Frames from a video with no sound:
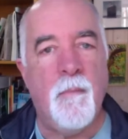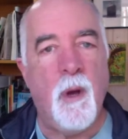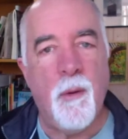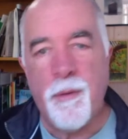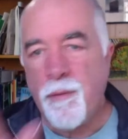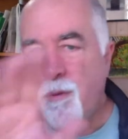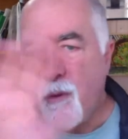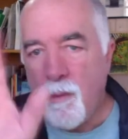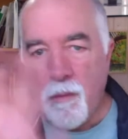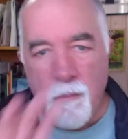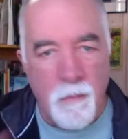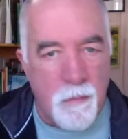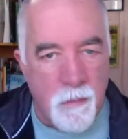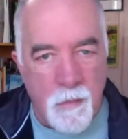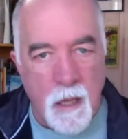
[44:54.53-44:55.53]
go through,
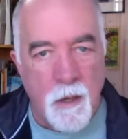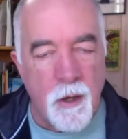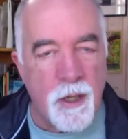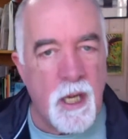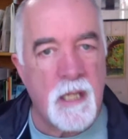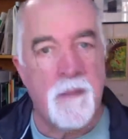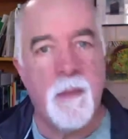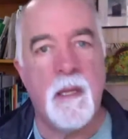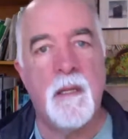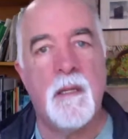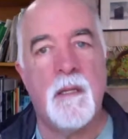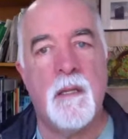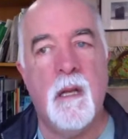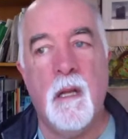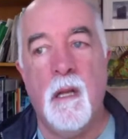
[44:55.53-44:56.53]
make your
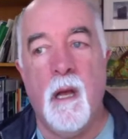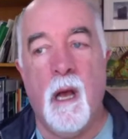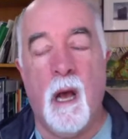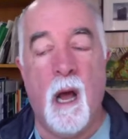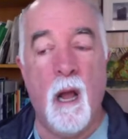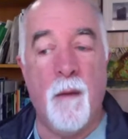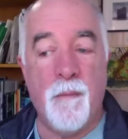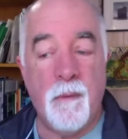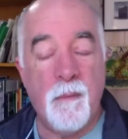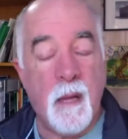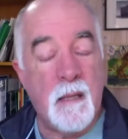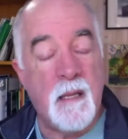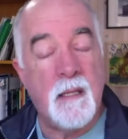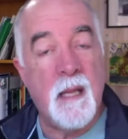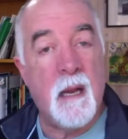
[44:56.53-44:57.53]
adjustments. I often,
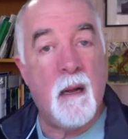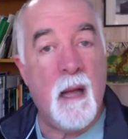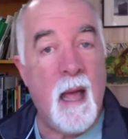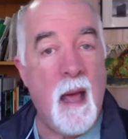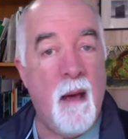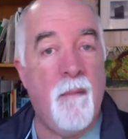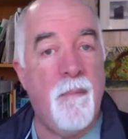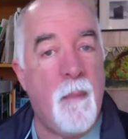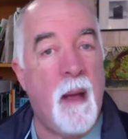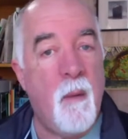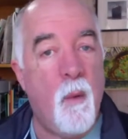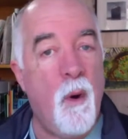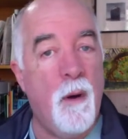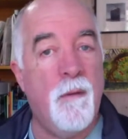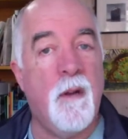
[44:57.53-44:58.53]
as I said, I'll have my
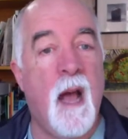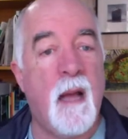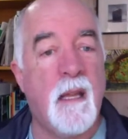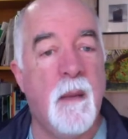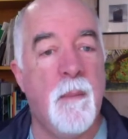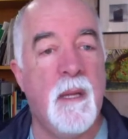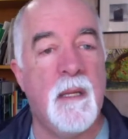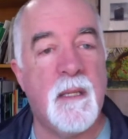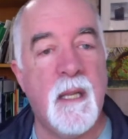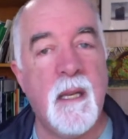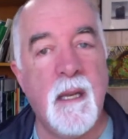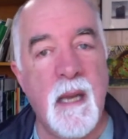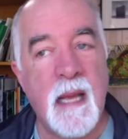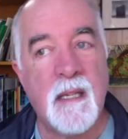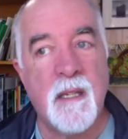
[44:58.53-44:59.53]
Word document
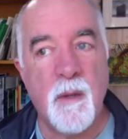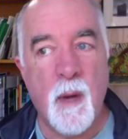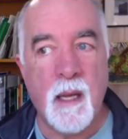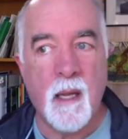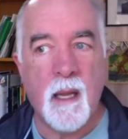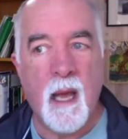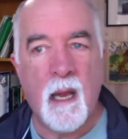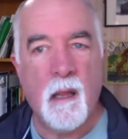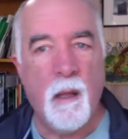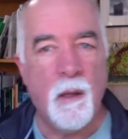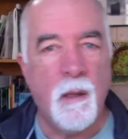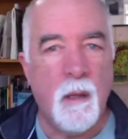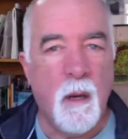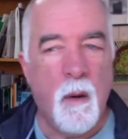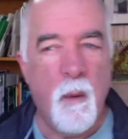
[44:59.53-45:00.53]
sitting next to it. I can kind of
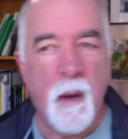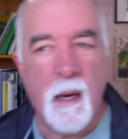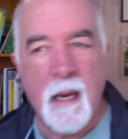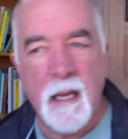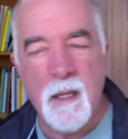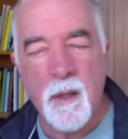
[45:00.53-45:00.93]
look and go, what did I